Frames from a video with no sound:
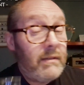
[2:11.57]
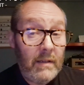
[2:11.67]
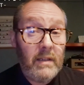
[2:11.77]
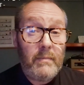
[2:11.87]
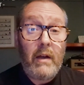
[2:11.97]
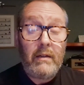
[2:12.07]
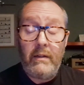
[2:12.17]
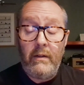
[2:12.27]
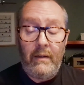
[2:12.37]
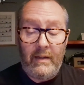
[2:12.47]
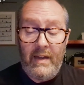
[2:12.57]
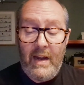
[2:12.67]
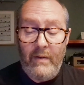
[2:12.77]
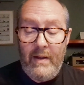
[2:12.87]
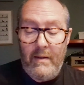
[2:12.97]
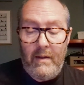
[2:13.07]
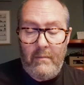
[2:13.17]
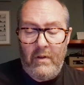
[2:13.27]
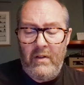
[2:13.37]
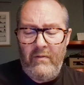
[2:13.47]
It is sparkling though, I can hear it,
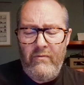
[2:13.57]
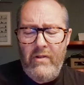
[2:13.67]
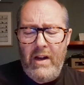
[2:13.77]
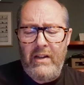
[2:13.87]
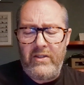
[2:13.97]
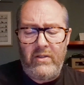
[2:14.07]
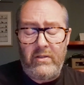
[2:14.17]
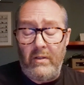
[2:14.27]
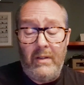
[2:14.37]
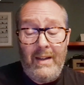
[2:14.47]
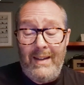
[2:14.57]
but really subtle.